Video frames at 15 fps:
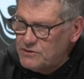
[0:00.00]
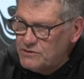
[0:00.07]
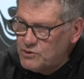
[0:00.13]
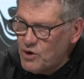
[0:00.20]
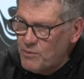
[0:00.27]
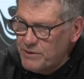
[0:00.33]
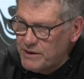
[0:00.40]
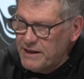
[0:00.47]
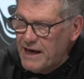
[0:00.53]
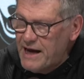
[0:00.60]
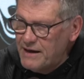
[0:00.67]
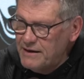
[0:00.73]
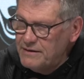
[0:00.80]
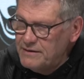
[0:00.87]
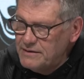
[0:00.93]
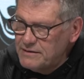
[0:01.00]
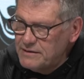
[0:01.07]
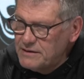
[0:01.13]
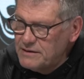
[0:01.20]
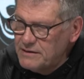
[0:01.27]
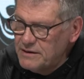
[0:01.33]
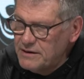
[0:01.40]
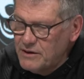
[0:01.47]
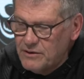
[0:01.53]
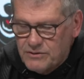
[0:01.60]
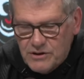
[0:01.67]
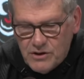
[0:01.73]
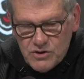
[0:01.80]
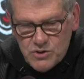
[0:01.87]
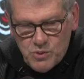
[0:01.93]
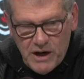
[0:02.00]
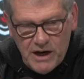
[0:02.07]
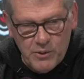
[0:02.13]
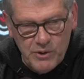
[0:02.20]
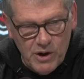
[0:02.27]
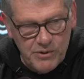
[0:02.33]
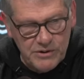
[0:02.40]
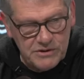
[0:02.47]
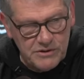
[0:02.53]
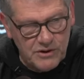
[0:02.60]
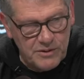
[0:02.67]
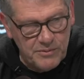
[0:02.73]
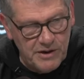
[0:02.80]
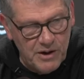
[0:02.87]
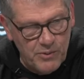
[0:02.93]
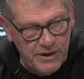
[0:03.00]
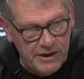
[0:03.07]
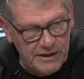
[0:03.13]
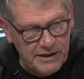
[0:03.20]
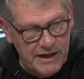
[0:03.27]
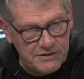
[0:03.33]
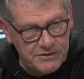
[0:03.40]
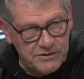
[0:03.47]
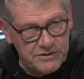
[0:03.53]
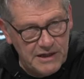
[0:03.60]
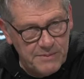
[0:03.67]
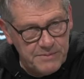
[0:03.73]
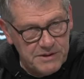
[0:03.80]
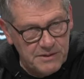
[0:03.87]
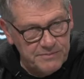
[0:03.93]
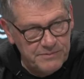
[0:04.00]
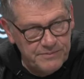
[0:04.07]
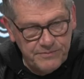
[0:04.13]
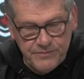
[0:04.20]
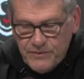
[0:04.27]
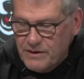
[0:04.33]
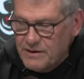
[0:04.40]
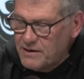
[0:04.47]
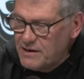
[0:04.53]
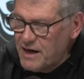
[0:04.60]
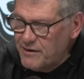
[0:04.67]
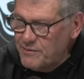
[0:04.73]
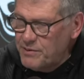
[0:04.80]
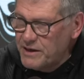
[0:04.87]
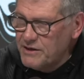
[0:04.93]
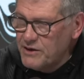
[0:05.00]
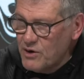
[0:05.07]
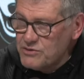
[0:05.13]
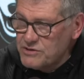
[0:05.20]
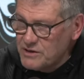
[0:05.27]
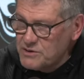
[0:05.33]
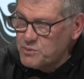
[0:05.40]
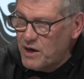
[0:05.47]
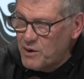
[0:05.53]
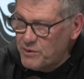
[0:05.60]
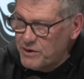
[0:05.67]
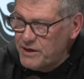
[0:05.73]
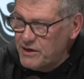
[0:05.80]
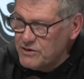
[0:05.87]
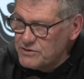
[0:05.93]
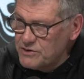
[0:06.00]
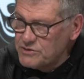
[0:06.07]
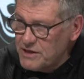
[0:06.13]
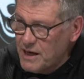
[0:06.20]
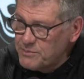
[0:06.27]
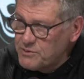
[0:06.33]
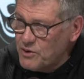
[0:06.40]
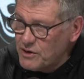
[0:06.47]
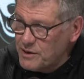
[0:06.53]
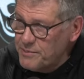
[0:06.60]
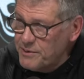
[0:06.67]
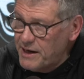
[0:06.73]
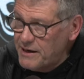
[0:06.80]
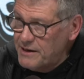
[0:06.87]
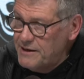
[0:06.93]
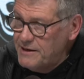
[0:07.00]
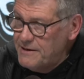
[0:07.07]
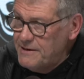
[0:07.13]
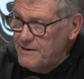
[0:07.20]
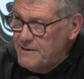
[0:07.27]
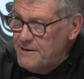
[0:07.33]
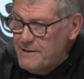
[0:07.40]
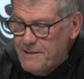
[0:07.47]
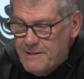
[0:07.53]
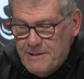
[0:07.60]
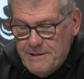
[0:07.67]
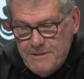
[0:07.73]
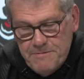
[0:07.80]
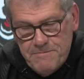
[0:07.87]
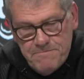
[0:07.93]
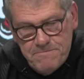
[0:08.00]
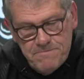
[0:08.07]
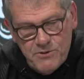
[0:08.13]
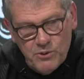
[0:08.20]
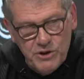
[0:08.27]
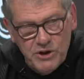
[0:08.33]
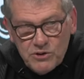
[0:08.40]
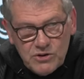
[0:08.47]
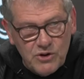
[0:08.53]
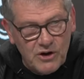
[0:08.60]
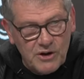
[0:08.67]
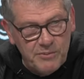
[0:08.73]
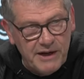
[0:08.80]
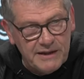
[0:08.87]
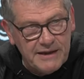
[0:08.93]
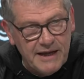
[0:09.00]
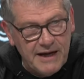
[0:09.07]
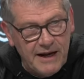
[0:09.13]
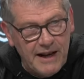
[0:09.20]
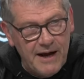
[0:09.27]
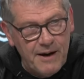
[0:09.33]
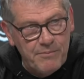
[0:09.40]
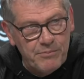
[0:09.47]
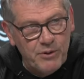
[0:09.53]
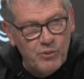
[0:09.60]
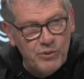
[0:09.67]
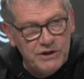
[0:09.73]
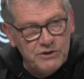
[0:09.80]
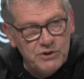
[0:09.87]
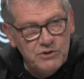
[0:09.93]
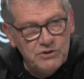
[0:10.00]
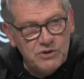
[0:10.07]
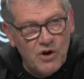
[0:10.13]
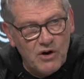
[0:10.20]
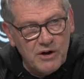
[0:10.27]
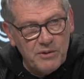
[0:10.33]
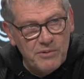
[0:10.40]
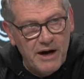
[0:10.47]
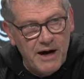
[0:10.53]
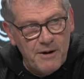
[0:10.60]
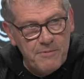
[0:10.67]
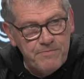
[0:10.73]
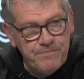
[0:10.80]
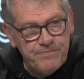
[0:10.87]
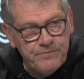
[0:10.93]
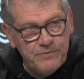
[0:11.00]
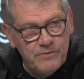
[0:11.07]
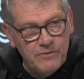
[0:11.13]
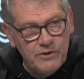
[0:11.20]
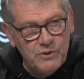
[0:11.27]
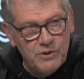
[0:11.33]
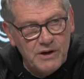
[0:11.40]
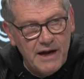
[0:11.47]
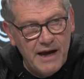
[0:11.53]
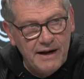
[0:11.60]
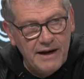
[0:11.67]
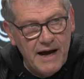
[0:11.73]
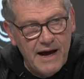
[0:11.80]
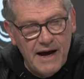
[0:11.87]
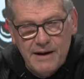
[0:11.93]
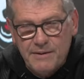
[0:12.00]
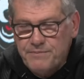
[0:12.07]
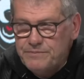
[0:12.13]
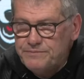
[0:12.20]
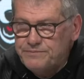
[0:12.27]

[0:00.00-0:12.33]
taught me that. You know, and Coach, why do we always talk about winning a national championship? Everybody knows that's why we're here, so stop talking about it. So we don't talk about that a lot, but we do talk about you cannot